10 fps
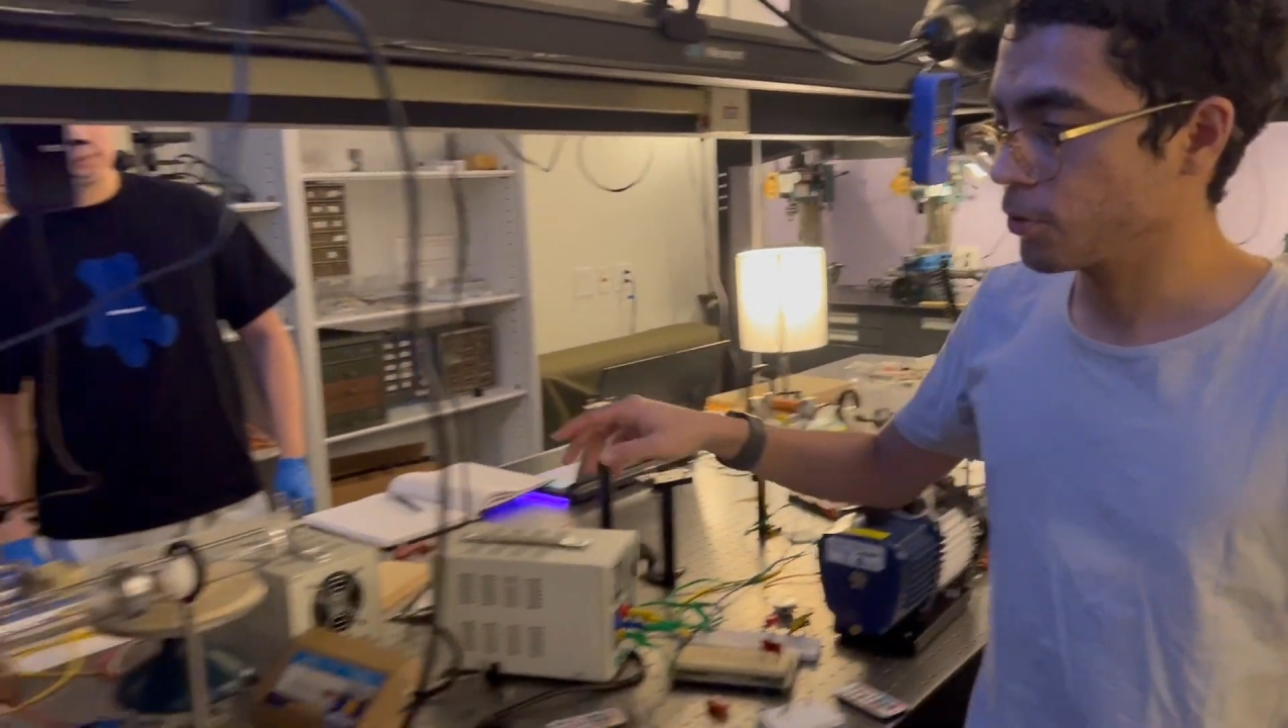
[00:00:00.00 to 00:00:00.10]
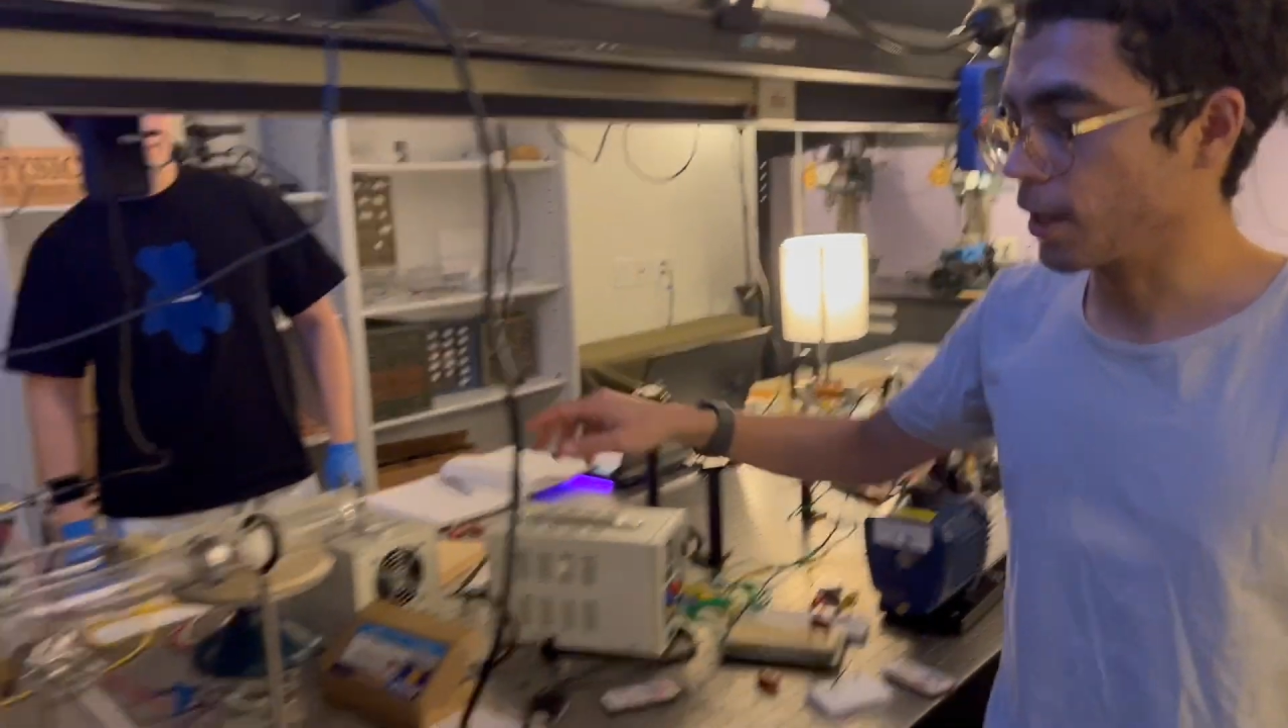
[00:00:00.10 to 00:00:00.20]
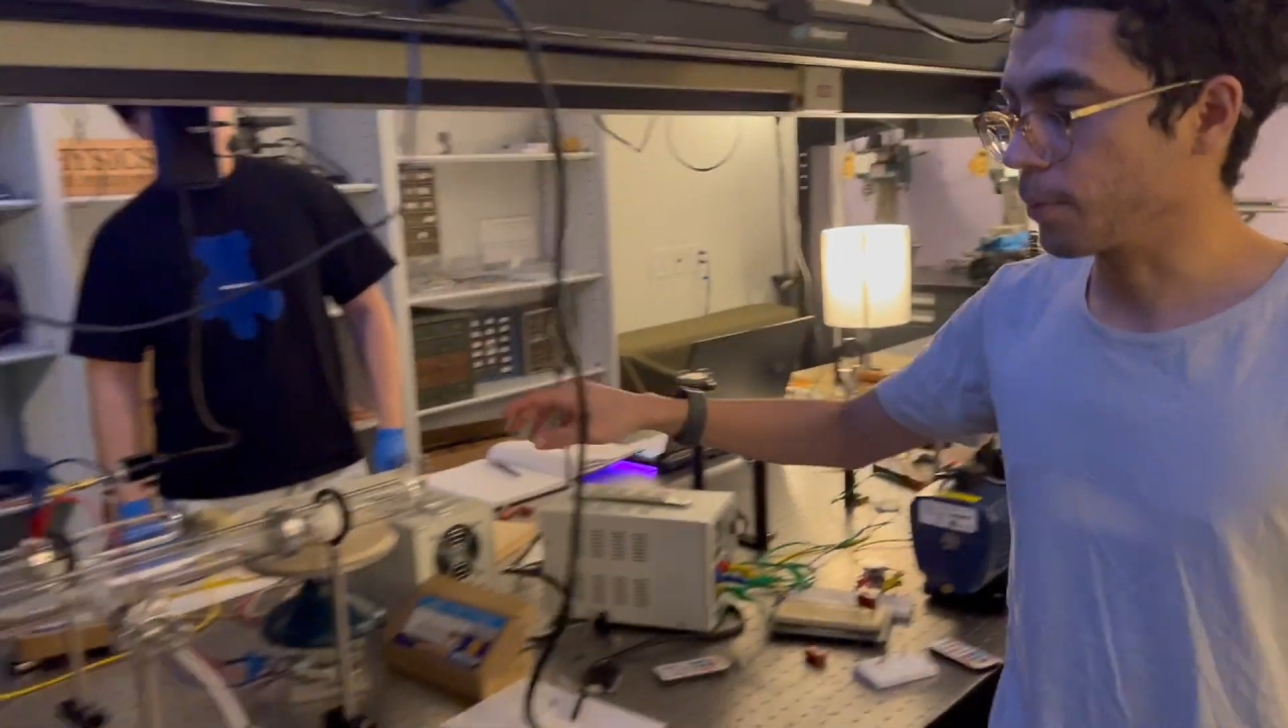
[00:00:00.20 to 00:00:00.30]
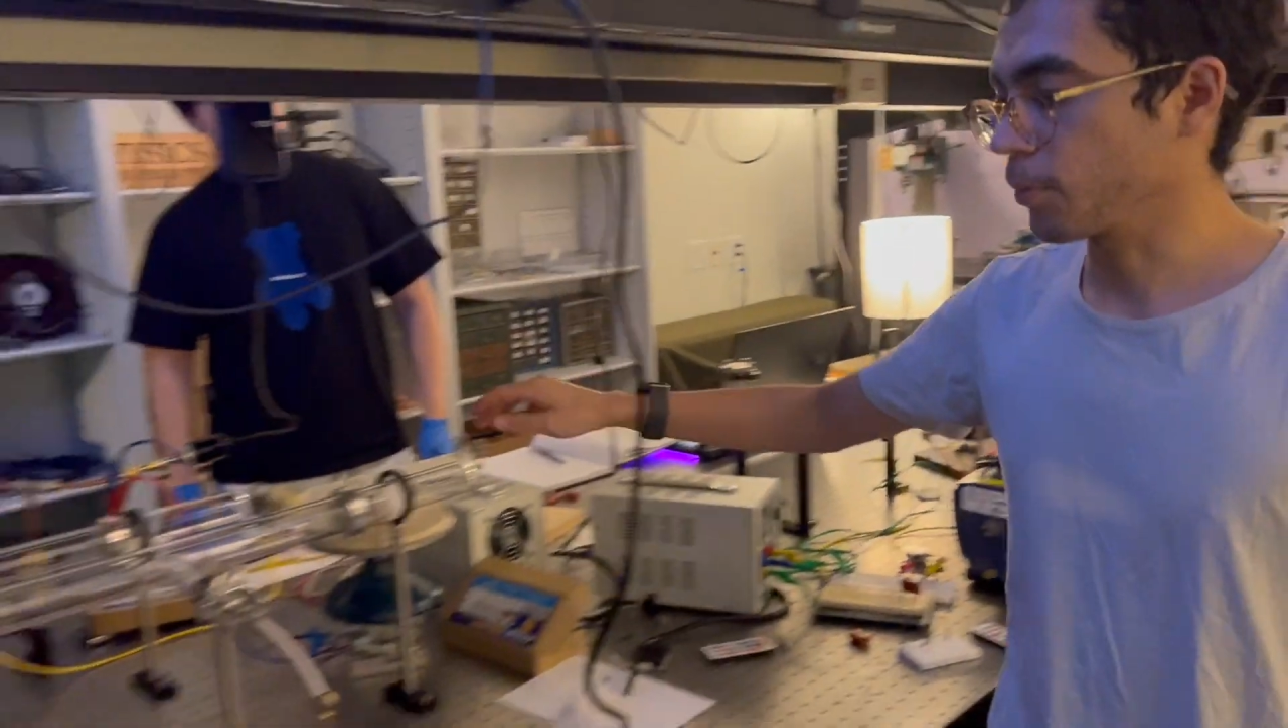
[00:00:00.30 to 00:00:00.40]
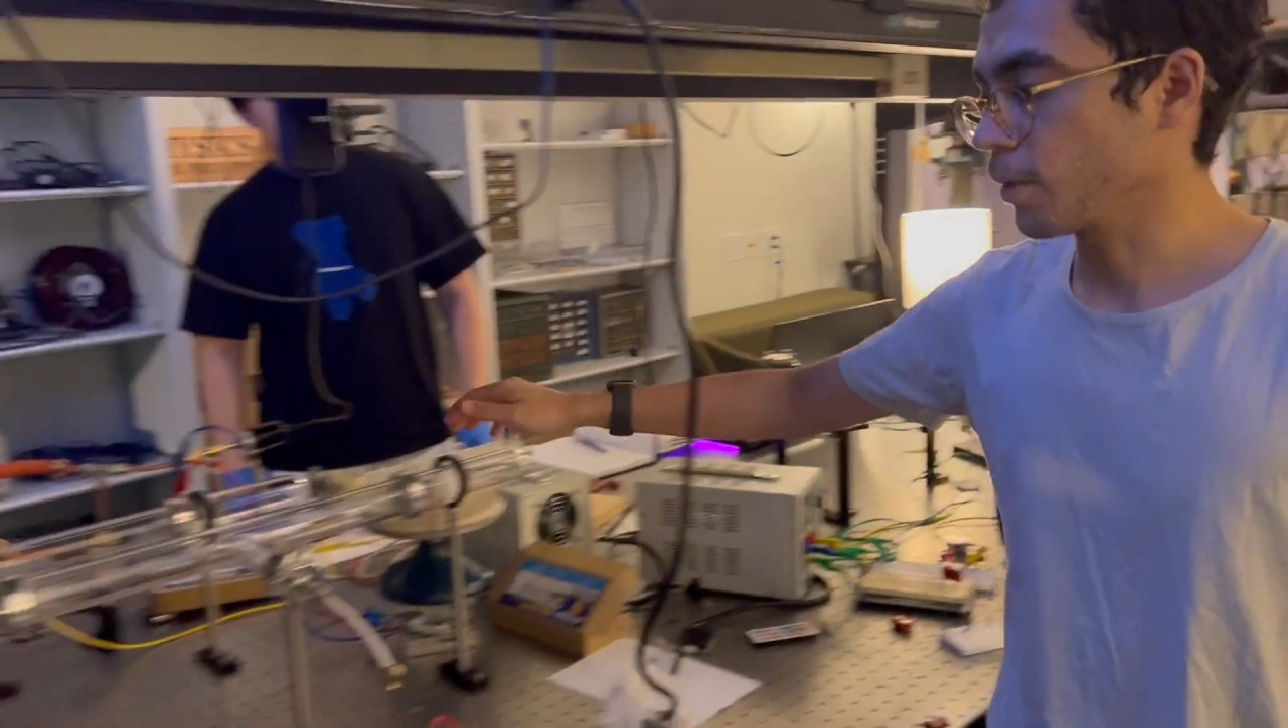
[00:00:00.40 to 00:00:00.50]

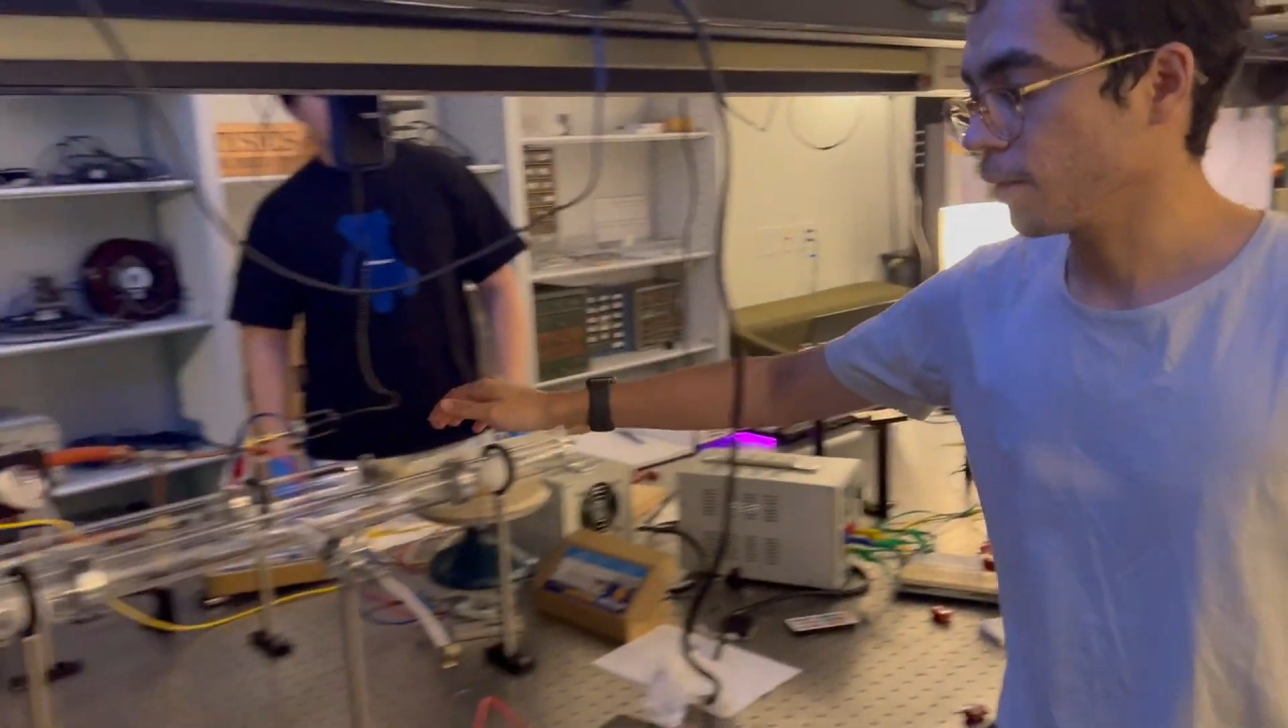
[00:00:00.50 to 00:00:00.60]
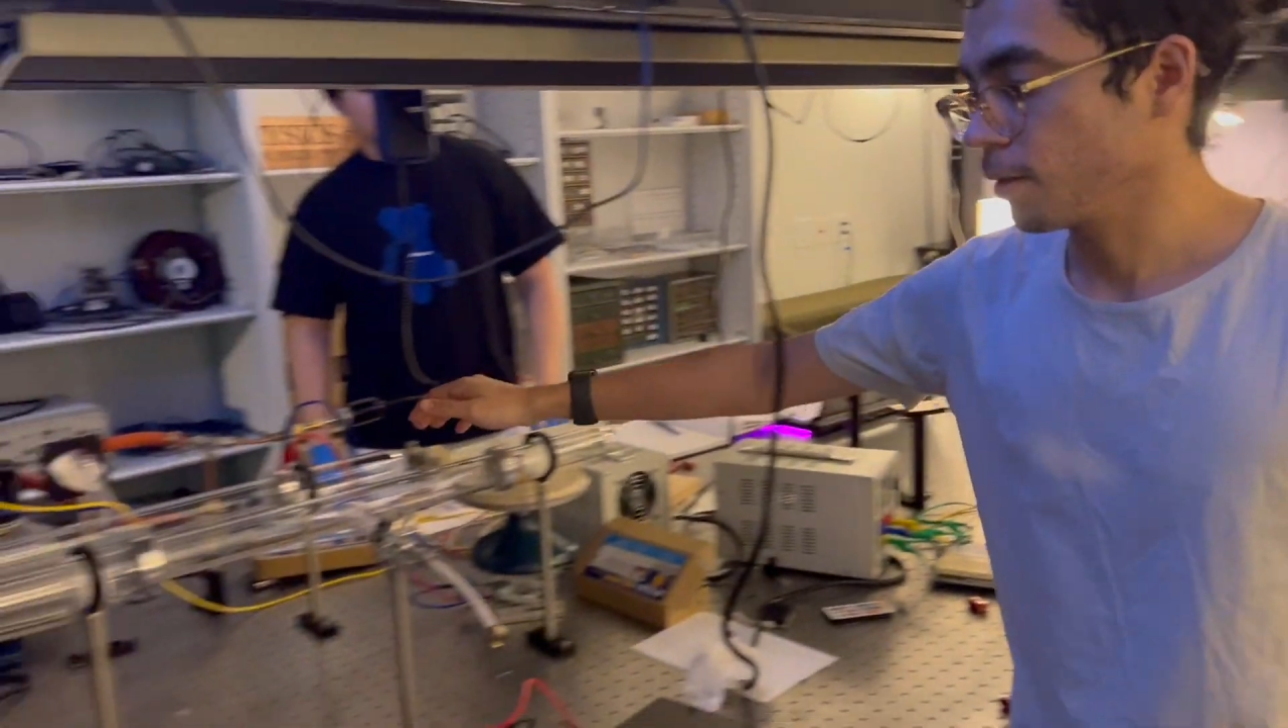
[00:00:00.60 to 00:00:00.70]
chamber